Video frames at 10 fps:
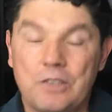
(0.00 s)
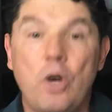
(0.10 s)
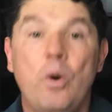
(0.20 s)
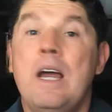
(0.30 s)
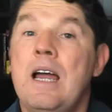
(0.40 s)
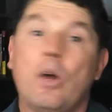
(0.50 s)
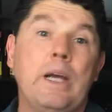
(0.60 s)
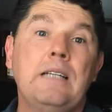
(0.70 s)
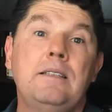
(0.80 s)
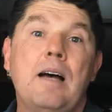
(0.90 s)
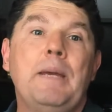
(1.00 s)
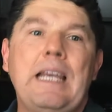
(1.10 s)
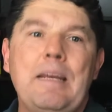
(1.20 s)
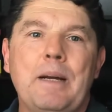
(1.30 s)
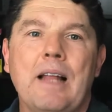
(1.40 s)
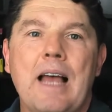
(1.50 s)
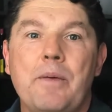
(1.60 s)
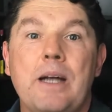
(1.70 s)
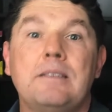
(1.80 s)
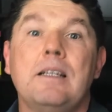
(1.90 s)
So create a dummy email
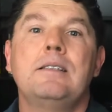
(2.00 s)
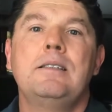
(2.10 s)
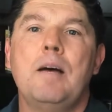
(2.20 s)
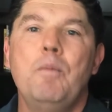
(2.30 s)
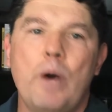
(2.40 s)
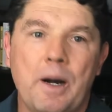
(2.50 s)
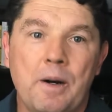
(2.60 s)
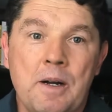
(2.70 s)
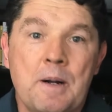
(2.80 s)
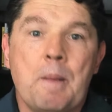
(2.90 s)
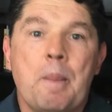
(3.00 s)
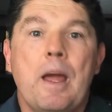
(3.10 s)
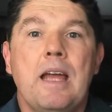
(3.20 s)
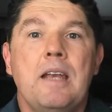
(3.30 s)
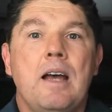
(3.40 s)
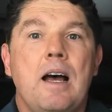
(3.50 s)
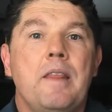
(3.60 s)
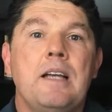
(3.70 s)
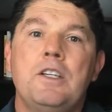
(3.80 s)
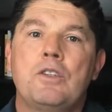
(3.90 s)
address somewhere and uh,
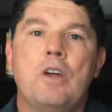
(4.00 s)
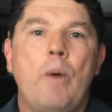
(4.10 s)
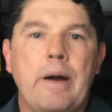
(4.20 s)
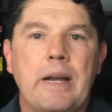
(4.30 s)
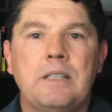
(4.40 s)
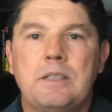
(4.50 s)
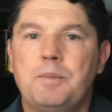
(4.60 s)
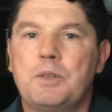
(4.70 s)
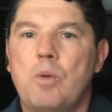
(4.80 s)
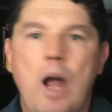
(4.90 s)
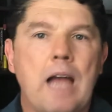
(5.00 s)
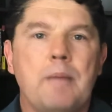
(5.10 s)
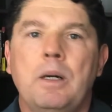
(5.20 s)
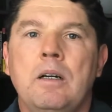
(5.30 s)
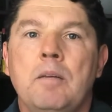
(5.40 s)
then just go out and subscribe.